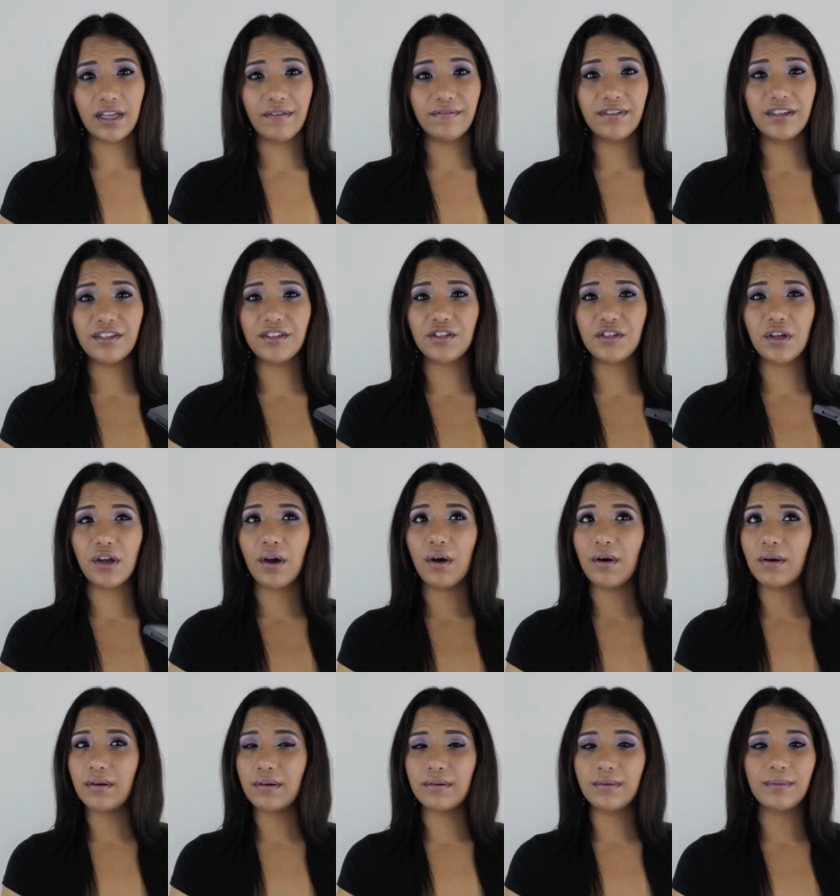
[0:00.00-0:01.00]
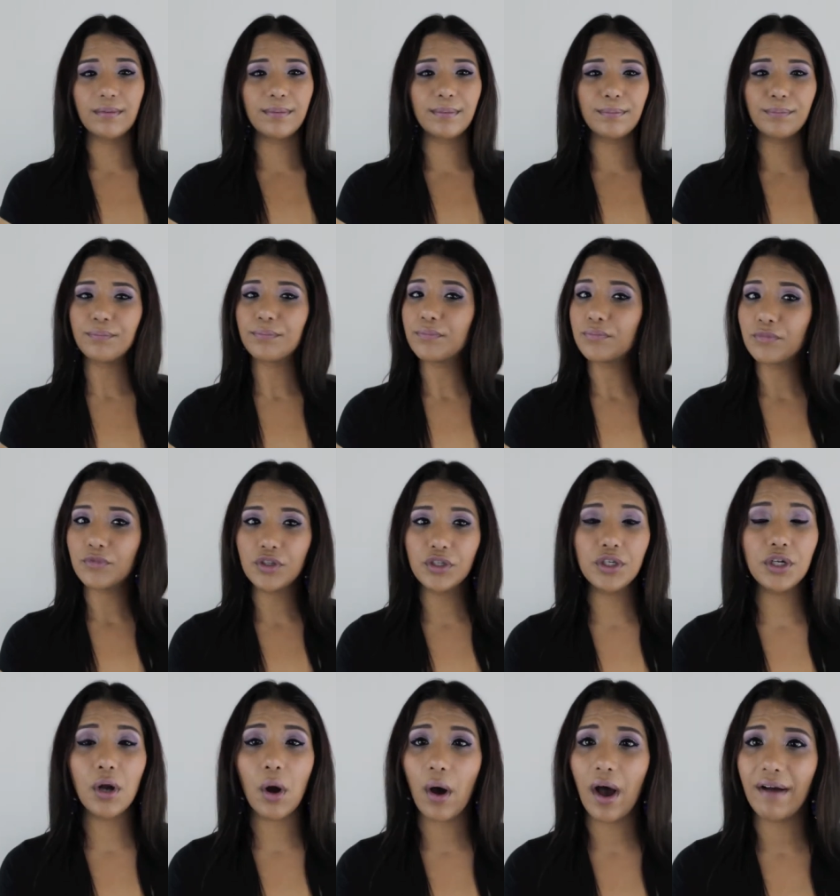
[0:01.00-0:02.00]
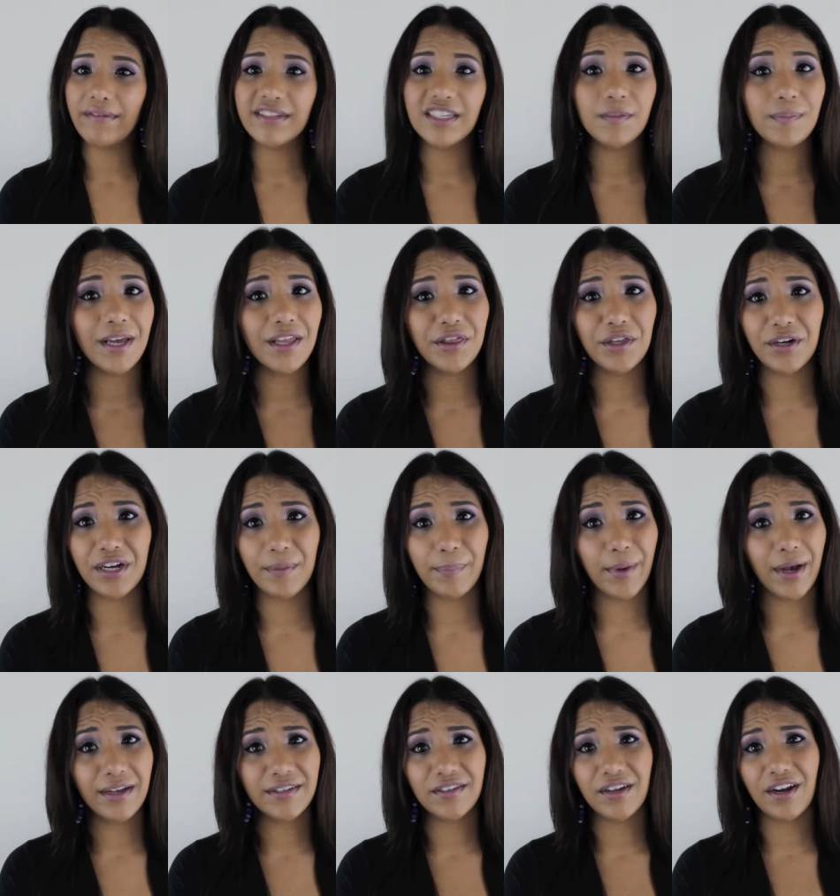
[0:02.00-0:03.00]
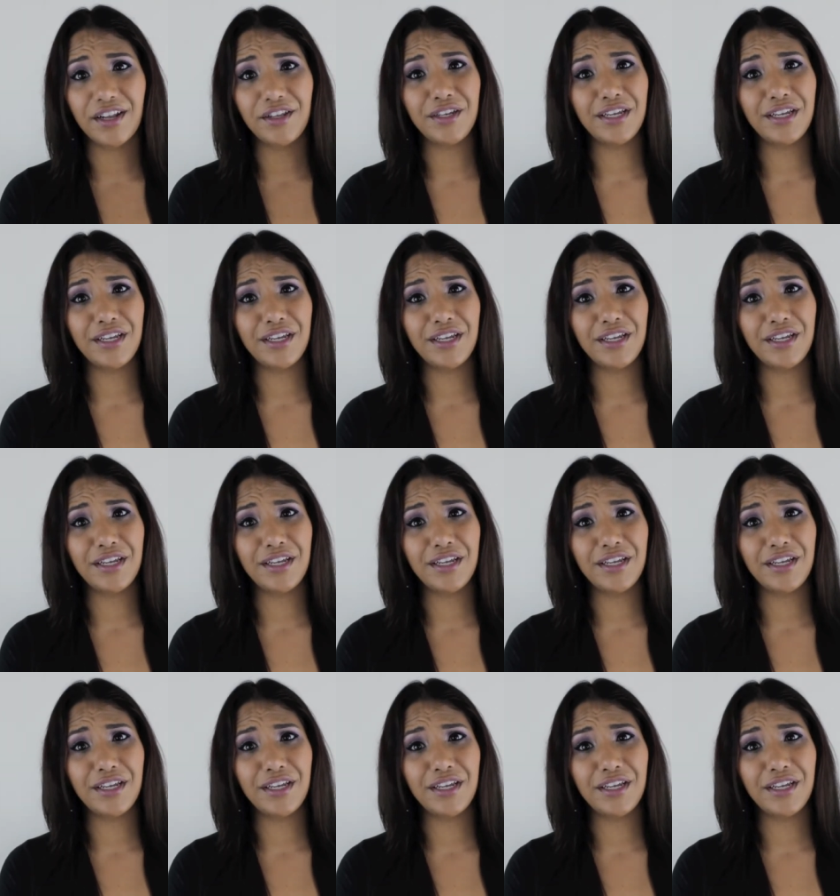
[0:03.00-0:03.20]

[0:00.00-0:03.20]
loved it, so you don't have to spend thirty bucks on it.